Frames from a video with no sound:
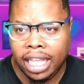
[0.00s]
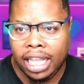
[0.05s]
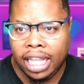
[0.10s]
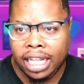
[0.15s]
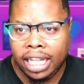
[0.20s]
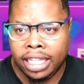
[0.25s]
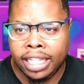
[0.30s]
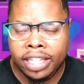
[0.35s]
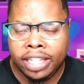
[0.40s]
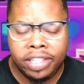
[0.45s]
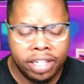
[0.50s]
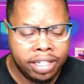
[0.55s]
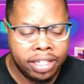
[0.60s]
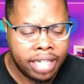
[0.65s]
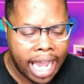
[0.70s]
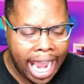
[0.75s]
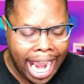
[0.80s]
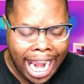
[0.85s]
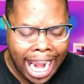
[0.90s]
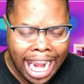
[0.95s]
This is
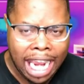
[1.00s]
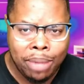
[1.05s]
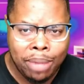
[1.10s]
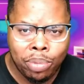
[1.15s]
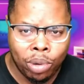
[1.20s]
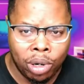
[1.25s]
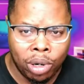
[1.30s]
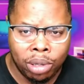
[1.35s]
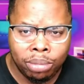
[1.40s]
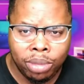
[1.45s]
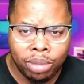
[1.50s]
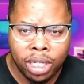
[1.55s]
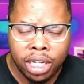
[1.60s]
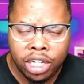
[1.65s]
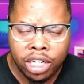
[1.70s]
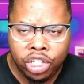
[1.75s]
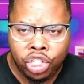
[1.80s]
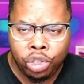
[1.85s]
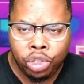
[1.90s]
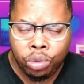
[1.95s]
Abram
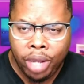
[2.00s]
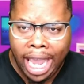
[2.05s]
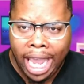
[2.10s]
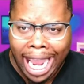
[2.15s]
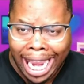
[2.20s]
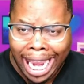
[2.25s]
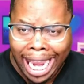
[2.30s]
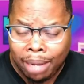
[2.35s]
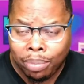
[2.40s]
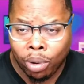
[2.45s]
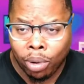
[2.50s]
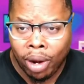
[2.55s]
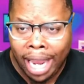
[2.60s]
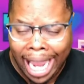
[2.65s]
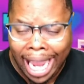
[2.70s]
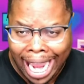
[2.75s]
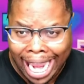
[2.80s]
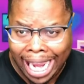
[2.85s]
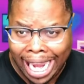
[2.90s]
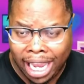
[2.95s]
to
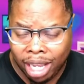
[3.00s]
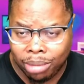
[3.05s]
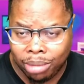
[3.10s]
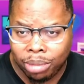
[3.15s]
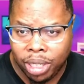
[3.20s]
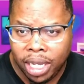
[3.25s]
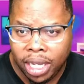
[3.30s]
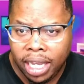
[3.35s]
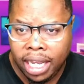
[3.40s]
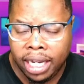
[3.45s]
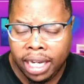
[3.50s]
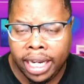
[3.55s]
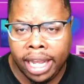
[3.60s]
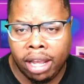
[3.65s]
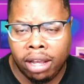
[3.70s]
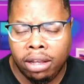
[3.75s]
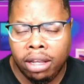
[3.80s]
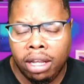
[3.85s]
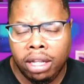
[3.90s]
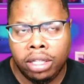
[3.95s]
Abraham.
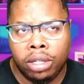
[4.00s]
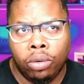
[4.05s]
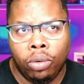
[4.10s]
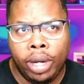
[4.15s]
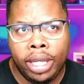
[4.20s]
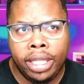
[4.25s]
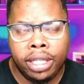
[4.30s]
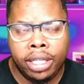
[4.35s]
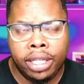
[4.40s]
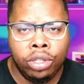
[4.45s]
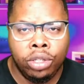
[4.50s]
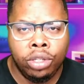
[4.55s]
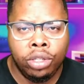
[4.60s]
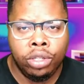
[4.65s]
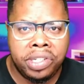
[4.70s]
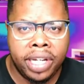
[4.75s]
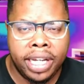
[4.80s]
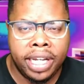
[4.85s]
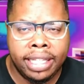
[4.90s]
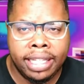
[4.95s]
Now, the way that you would
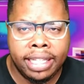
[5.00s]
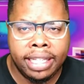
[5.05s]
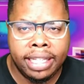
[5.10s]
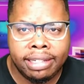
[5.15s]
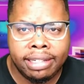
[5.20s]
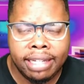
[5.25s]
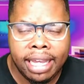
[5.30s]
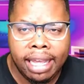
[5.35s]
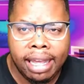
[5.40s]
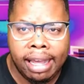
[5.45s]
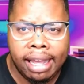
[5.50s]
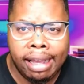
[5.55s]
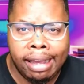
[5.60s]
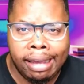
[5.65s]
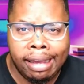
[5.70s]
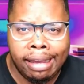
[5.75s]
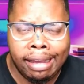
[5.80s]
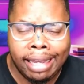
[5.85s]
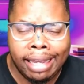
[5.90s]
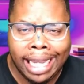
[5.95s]
say
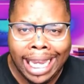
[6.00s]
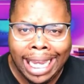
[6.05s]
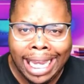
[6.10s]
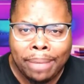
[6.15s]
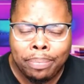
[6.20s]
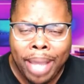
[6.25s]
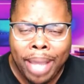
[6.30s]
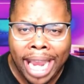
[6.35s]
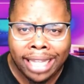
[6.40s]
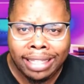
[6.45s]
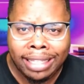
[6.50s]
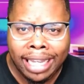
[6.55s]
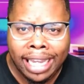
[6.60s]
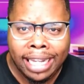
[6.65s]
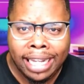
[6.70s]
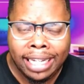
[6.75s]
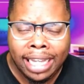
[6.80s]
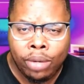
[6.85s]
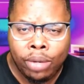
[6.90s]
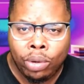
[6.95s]
is uh,
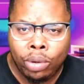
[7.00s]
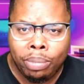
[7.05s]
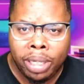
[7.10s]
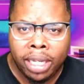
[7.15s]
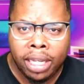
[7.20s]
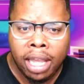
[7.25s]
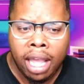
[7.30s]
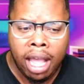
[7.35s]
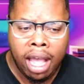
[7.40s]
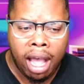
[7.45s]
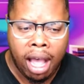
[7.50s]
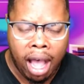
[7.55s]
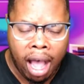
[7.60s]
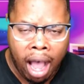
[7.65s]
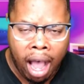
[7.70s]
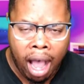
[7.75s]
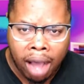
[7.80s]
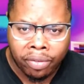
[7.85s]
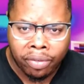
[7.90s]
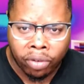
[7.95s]
back then, it
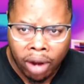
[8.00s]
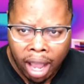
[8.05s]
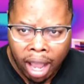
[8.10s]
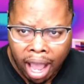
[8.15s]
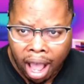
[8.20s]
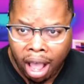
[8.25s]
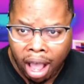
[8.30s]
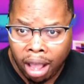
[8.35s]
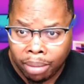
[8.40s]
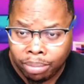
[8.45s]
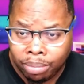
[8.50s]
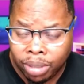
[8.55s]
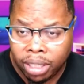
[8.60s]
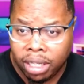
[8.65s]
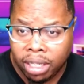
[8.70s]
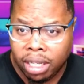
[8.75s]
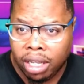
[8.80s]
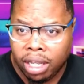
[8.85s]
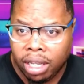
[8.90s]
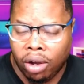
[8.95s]
would be
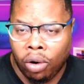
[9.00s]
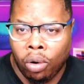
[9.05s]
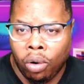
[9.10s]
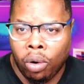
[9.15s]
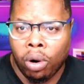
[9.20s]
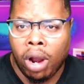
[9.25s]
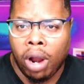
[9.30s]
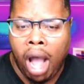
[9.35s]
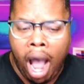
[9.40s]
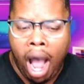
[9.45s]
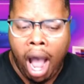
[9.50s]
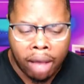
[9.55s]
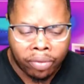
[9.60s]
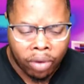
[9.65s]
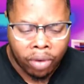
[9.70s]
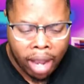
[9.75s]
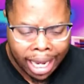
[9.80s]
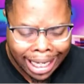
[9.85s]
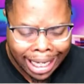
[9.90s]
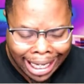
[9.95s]
Avraham
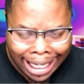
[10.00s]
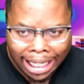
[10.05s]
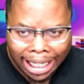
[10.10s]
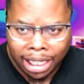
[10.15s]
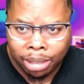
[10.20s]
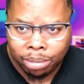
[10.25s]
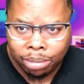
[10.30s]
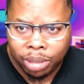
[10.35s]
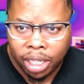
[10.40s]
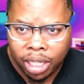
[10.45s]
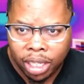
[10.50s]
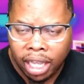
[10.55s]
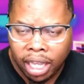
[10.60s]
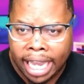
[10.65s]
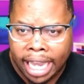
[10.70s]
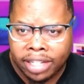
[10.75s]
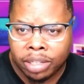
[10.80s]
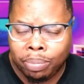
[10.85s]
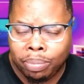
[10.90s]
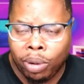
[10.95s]
or
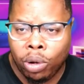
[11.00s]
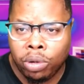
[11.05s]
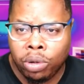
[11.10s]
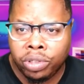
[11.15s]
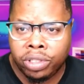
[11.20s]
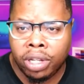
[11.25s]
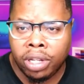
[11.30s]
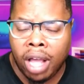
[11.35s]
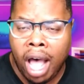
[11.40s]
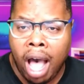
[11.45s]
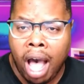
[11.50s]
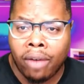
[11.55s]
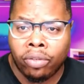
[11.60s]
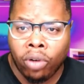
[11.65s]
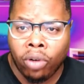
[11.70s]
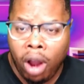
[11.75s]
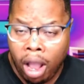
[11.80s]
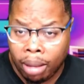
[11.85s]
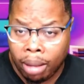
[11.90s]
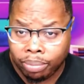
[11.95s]
Avraham as opposed
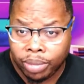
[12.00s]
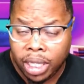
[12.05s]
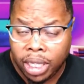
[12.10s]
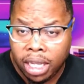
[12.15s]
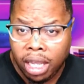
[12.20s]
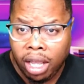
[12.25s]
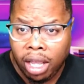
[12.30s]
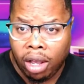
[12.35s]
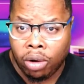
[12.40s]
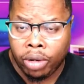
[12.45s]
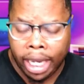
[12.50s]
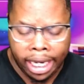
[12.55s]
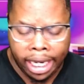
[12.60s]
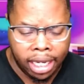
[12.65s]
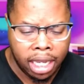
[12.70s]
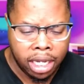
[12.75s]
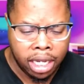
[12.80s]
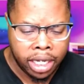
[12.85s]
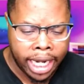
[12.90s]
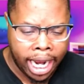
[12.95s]
to Avram.
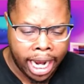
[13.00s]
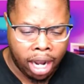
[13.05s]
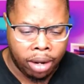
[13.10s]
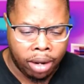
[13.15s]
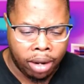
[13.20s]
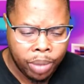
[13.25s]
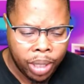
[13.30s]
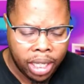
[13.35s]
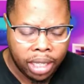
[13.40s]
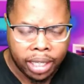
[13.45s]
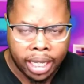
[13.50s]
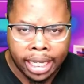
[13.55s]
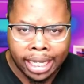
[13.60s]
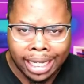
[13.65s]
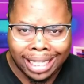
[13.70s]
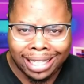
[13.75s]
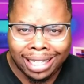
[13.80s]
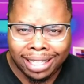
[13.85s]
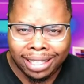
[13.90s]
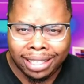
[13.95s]
Okay. Now,
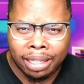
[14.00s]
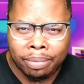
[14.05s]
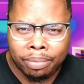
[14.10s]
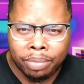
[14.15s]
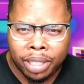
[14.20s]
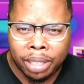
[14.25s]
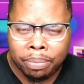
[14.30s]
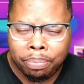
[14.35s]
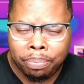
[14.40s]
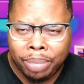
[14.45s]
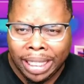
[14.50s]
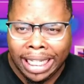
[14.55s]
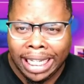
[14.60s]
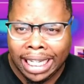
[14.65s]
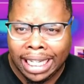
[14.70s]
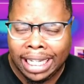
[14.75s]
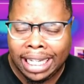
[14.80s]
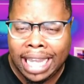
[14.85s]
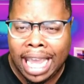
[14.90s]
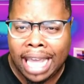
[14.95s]
it, the, the, the
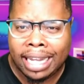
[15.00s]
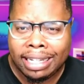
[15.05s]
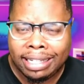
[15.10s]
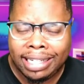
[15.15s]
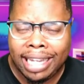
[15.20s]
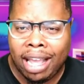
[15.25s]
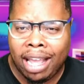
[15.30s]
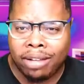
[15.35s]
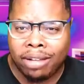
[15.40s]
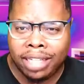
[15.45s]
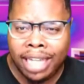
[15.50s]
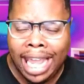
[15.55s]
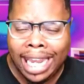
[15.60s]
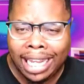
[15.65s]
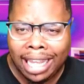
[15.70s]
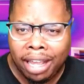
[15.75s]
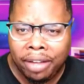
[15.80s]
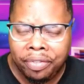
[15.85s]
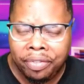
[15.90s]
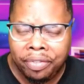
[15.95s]
B kind of sounds
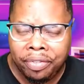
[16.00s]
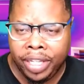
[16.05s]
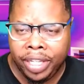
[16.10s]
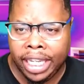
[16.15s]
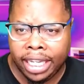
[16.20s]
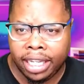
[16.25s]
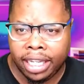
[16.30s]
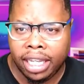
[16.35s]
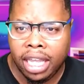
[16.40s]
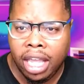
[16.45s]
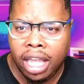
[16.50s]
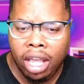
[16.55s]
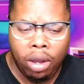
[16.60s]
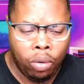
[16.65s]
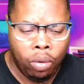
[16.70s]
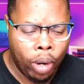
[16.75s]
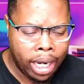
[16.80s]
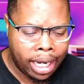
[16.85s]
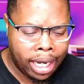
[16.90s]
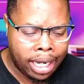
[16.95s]
like a V.
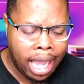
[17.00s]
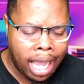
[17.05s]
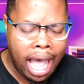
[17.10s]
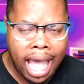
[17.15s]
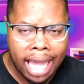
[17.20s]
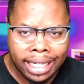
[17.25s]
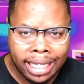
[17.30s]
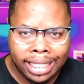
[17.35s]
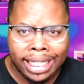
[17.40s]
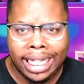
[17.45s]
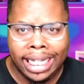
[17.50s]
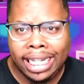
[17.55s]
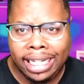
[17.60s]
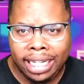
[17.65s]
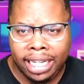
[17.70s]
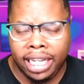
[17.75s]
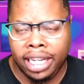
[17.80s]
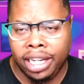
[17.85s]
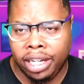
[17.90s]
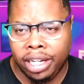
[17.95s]
What God did
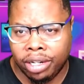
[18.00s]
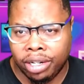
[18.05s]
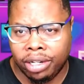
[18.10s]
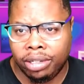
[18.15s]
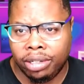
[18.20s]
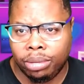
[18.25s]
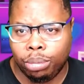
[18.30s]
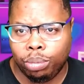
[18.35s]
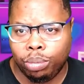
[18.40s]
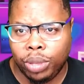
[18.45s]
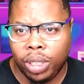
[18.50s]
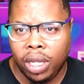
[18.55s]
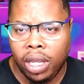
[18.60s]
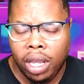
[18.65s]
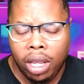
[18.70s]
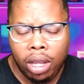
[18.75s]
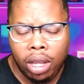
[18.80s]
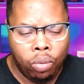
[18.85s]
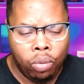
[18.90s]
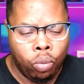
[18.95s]
here
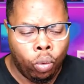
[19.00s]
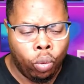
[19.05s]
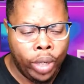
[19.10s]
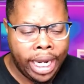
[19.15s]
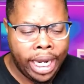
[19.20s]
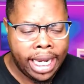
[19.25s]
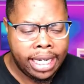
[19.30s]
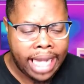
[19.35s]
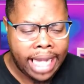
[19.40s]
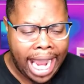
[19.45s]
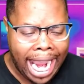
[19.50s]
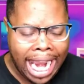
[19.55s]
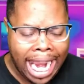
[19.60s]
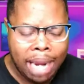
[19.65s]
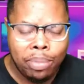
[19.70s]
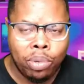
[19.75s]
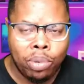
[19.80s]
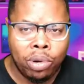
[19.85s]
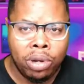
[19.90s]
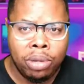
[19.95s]
when
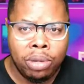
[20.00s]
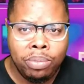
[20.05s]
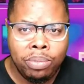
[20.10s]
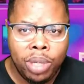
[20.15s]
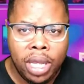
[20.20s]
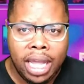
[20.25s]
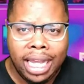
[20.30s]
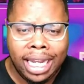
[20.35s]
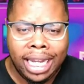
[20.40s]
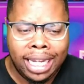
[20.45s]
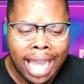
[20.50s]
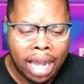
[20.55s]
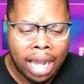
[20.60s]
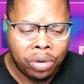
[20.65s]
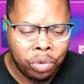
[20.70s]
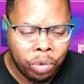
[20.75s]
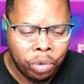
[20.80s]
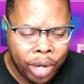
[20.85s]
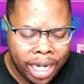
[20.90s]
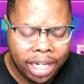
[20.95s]
Abram got
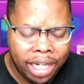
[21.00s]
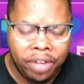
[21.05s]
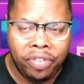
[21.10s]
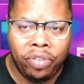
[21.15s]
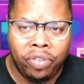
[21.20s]
ready for